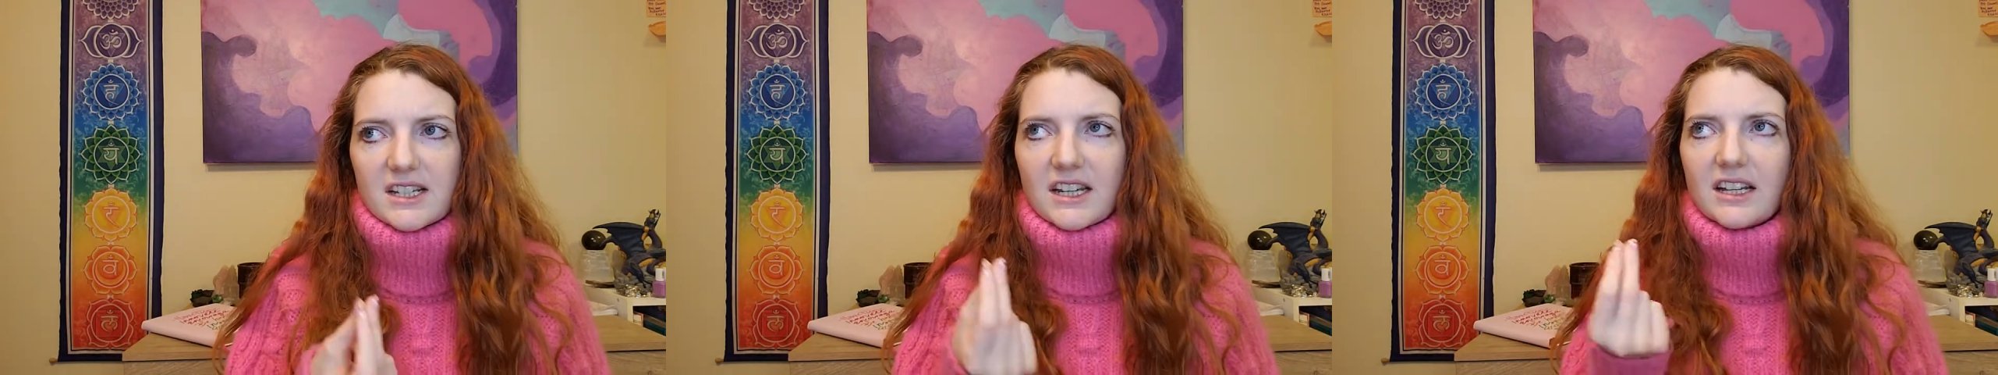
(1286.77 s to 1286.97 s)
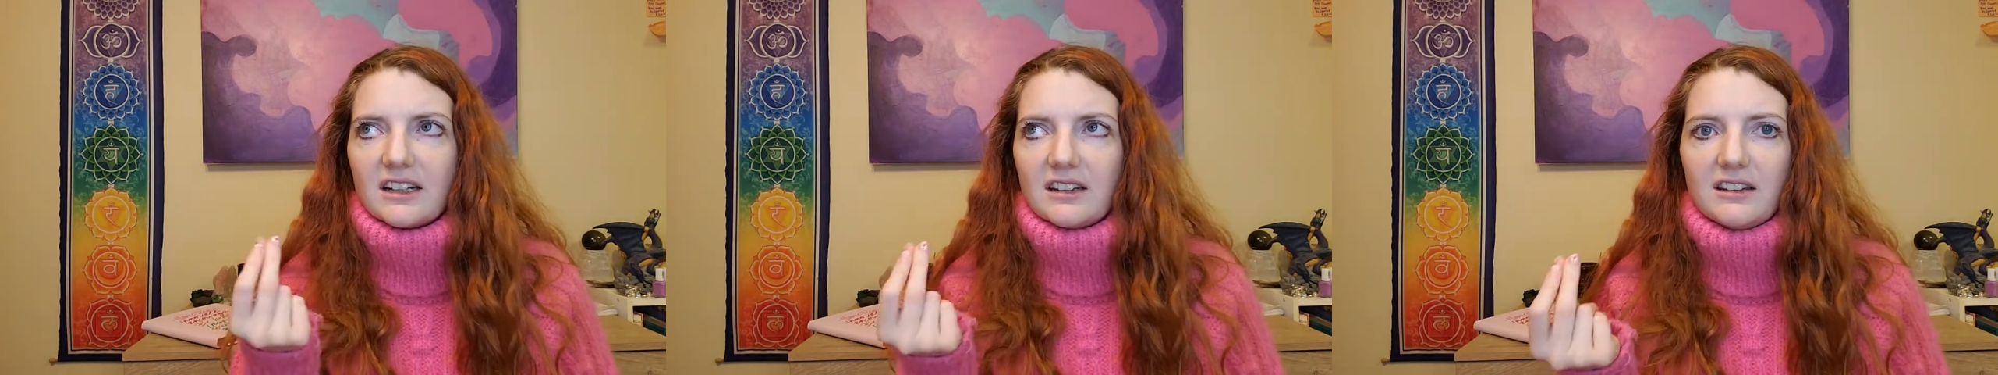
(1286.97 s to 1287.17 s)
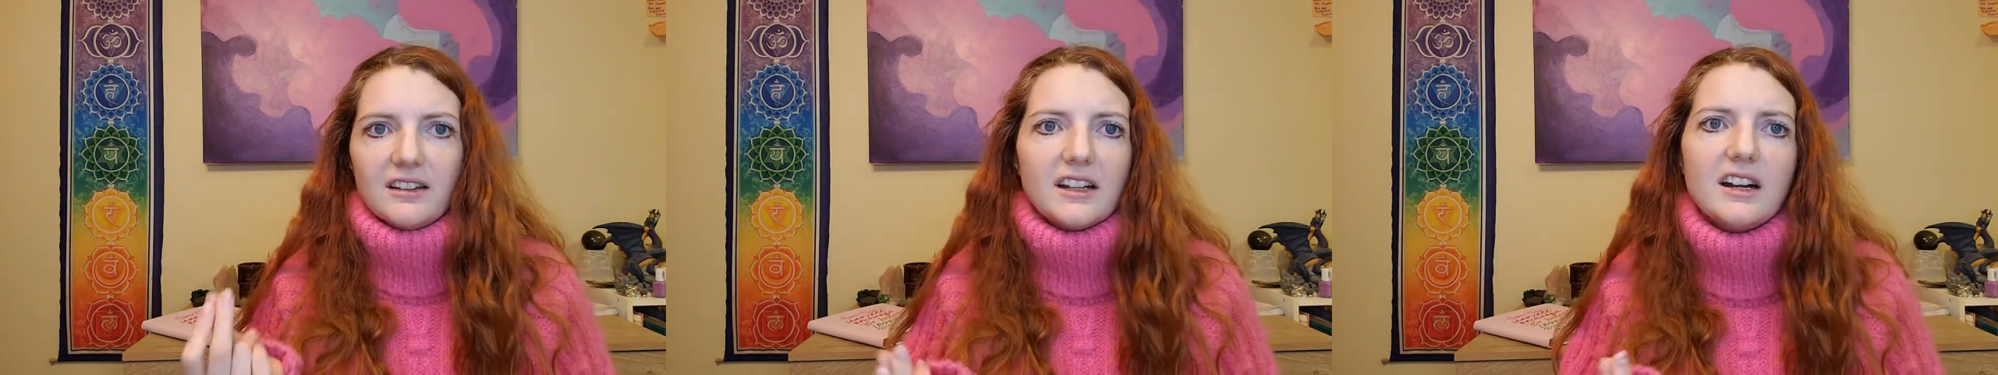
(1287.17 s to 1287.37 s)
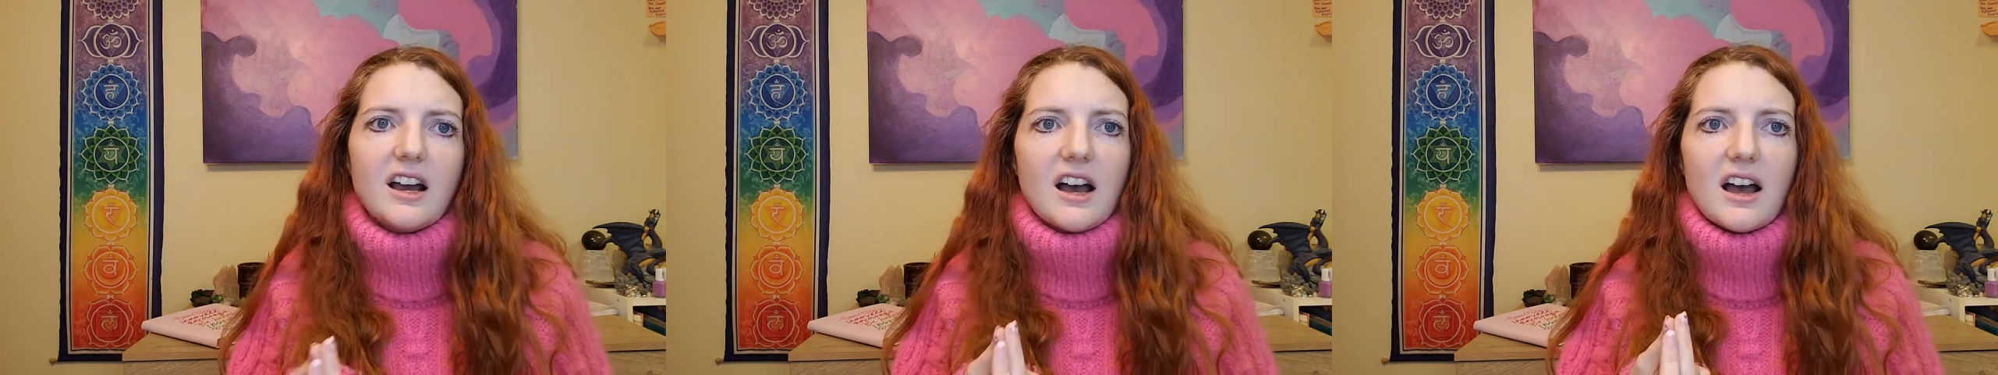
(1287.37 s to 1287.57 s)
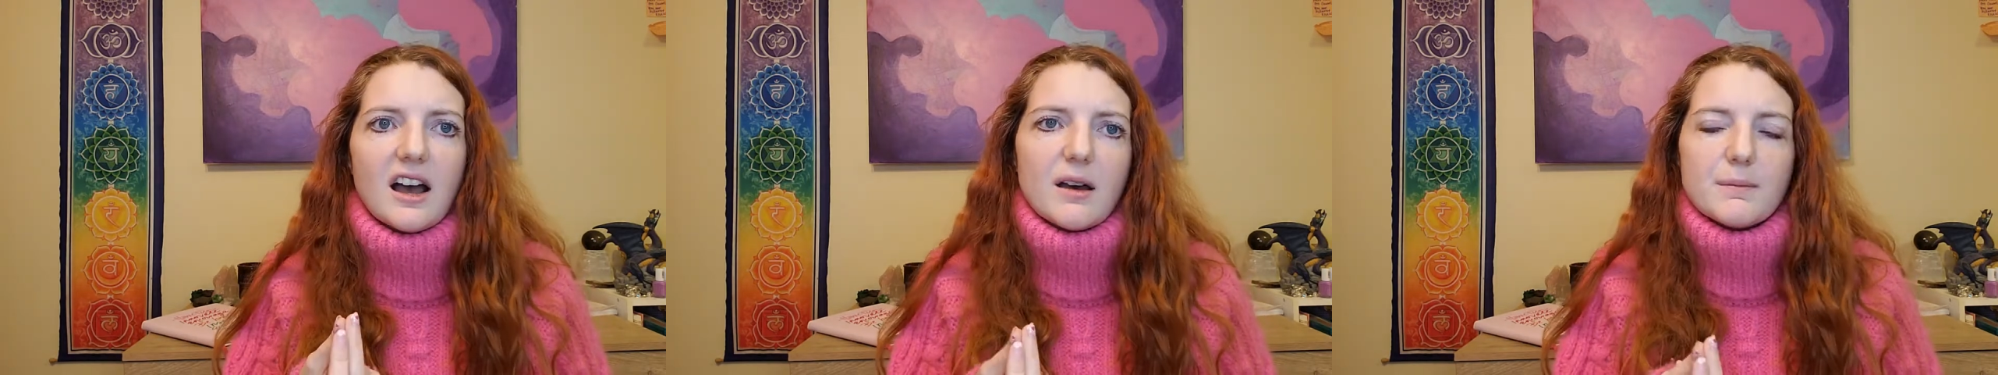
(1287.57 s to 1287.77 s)
and lit
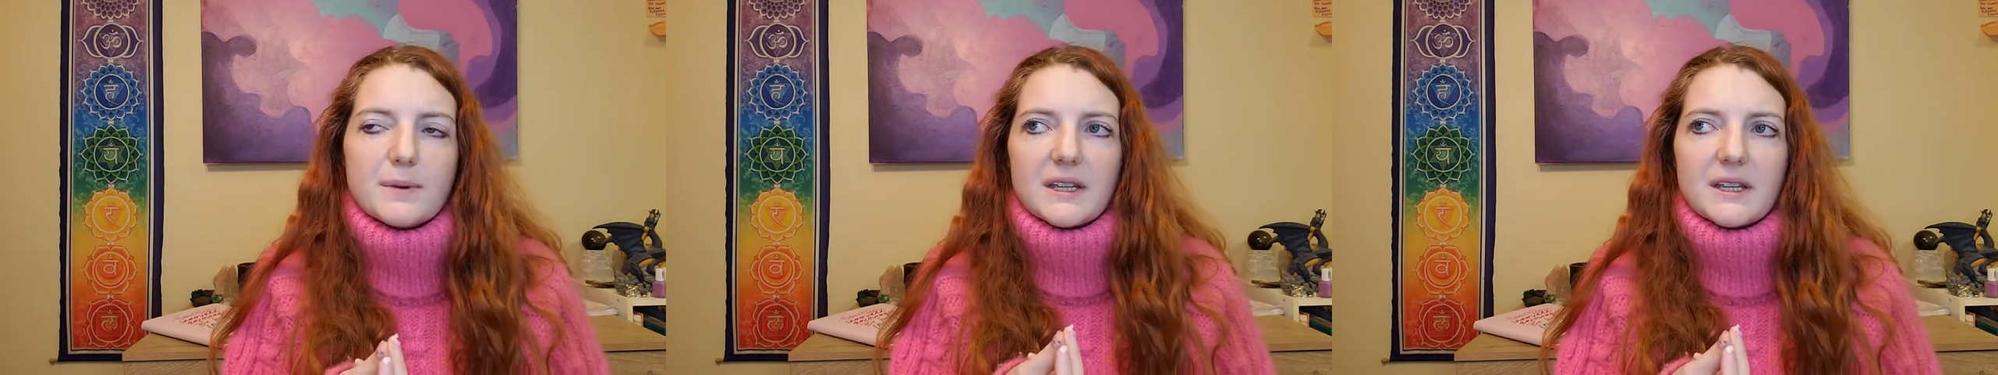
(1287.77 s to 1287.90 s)
up